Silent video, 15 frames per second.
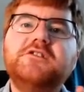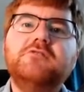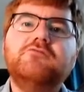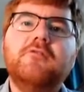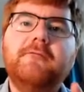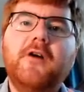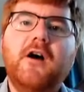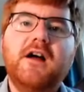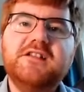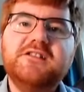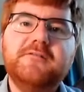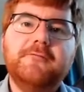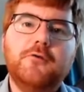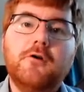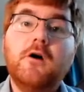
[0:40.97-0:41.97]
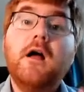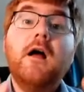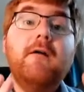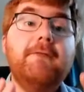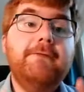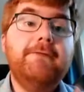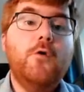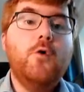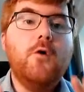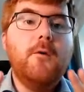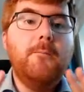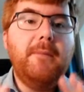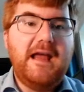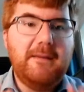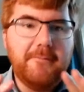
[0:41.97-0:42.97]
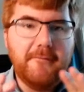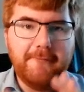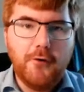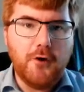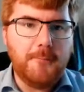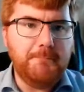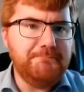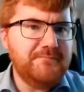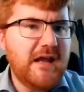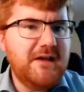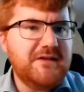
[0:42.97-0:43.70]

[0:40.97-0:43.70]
you revise for paper 4.